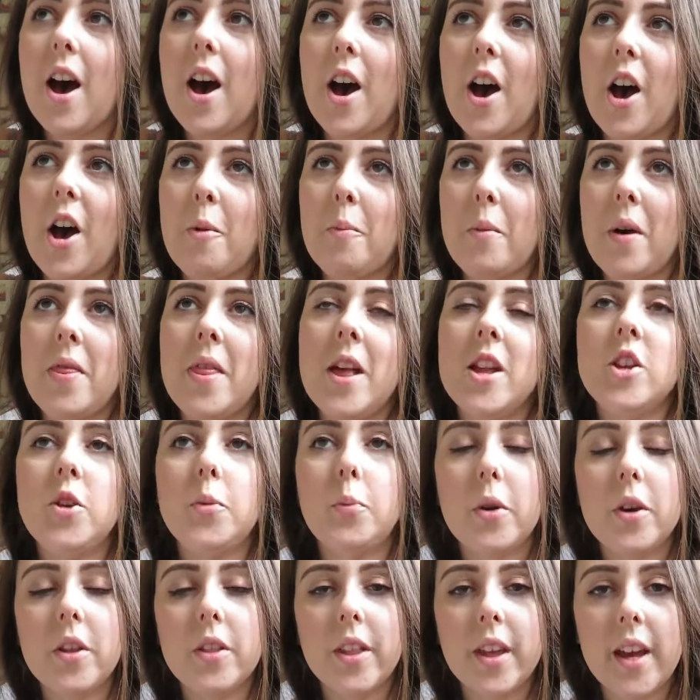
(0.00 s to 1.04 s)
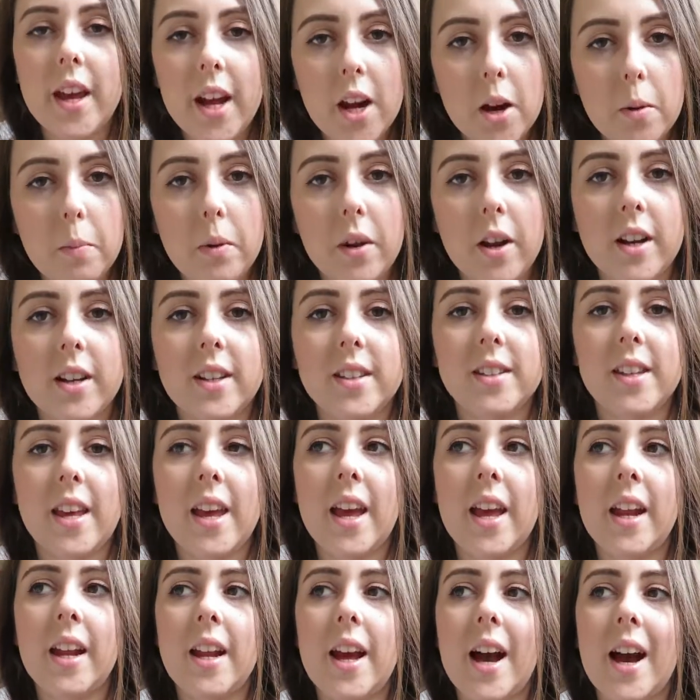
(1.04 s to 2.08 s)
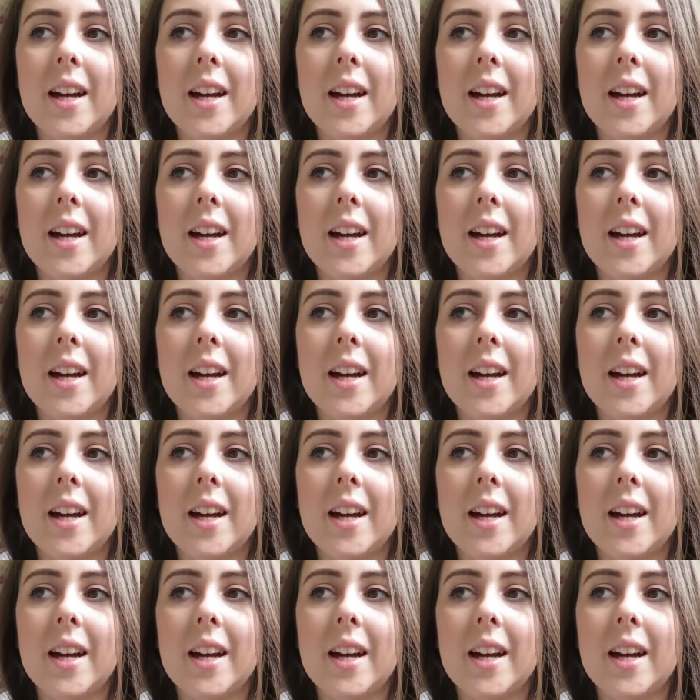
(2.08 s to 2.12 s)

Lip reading: and then you put the earplugs in,